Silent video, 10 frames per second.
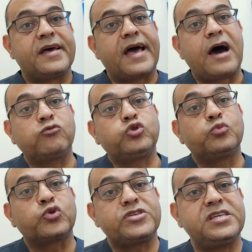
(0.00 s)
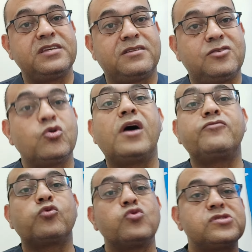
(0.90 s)
how to proceed? You have
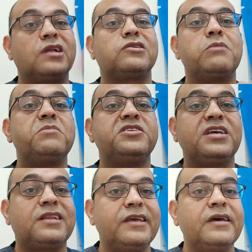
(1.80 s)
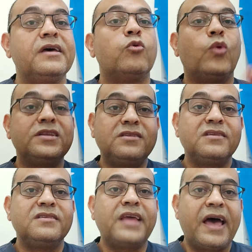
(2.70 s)
to consult immediately
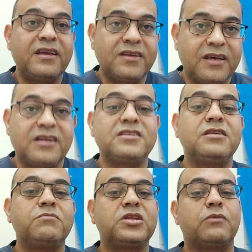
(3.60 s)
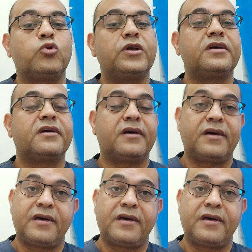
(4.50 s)
the inherited metabolic